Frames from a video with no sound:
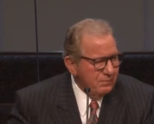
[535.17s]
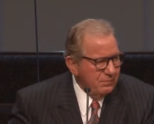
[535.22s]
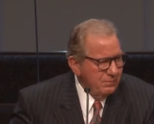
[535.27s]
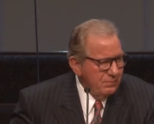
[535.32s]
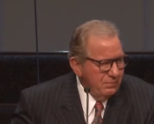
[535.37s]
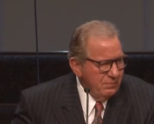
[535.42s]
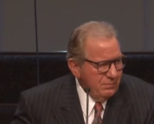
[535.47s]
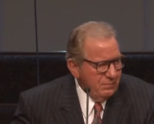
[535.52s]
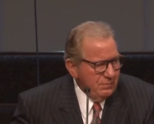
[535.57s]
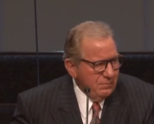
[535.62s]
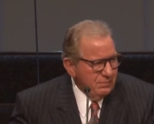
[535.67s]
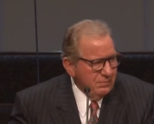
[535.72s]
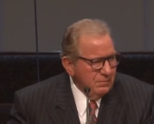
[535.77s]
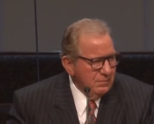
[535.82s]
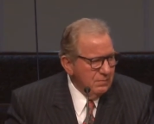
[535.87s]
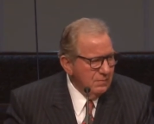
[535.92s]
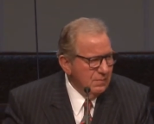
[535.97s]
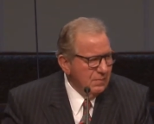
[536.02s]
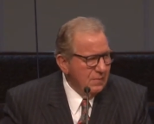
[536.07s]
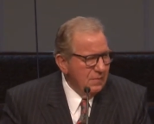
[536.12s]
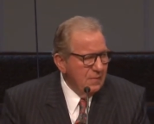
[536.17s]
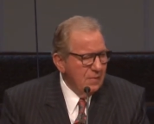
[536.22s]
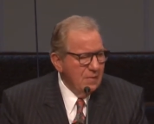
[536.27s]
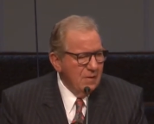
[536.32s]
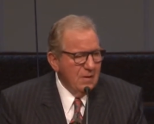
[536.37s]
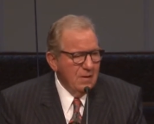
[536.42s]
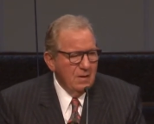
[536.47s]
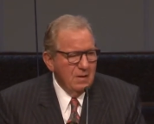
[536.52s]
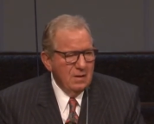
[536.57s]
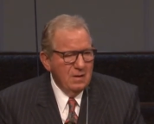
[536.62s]

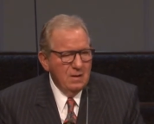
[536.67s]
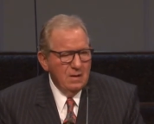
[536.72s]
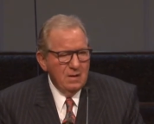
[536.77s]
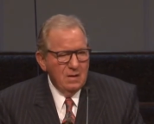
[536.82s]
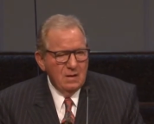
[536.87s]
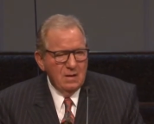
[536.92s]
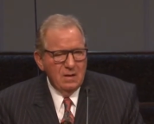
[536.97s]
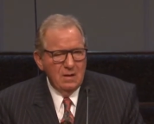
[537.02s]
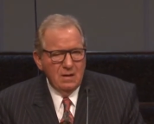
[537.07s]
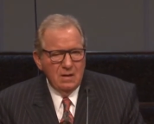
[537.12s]
Nothing is said.